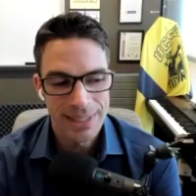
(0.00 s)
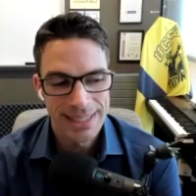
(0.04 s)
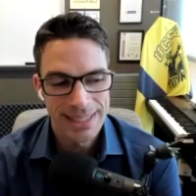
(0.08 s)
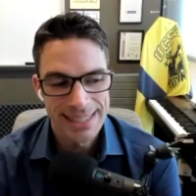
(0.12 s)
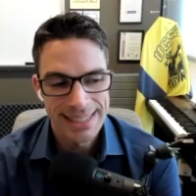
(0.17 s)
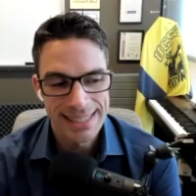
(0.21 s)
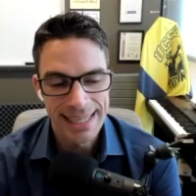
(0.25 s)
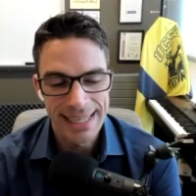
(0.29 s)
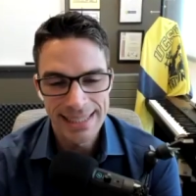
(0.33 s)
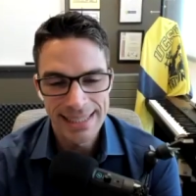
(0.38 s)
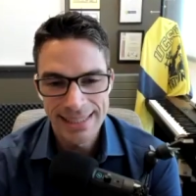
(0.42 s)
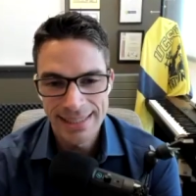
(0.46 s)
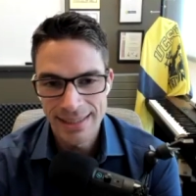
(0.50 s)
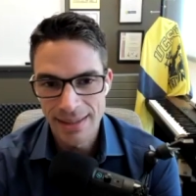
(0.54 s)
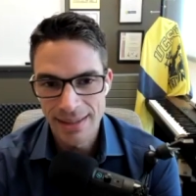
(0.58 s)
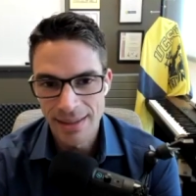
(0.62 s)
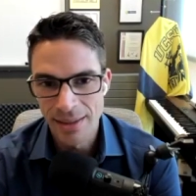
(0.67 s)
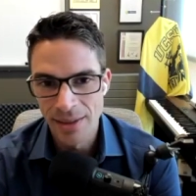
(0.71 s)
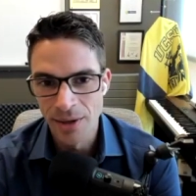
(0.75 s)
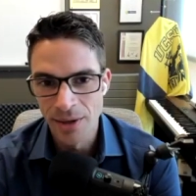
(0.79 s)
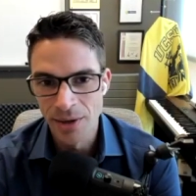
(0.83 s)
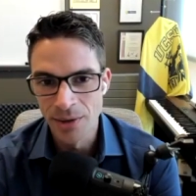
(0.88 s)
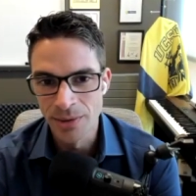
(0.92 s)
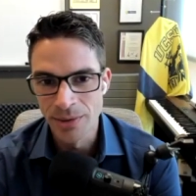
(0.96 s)
assess
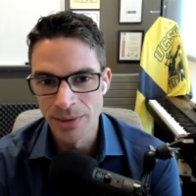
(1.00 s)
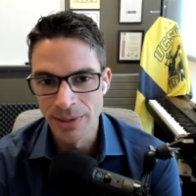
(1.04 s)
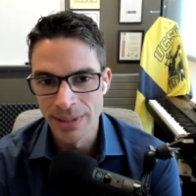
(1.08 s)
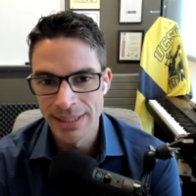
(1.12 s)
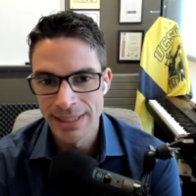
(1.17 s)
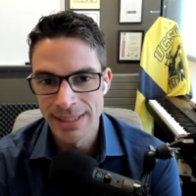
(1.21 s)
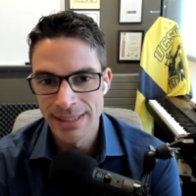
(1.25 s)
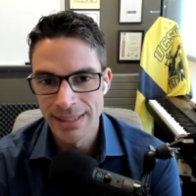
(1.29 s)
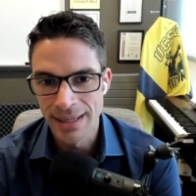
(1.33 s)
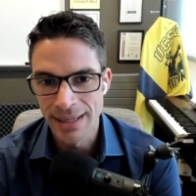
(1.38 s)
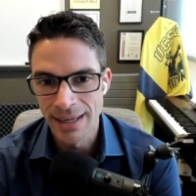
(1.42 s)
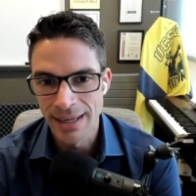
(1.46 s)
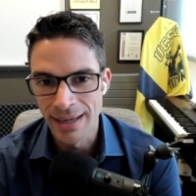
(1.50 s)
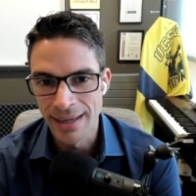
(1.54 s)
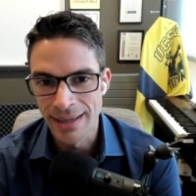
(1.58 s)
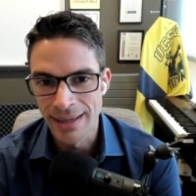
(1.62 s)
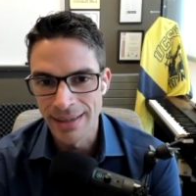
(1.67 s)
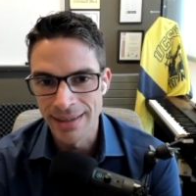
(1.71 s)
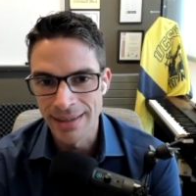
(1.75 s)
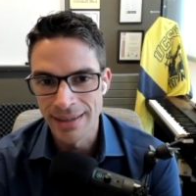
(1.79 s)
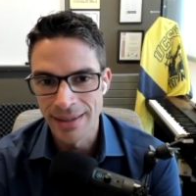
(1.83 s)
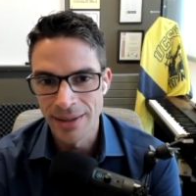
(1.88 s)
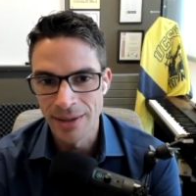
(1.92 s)
those uh,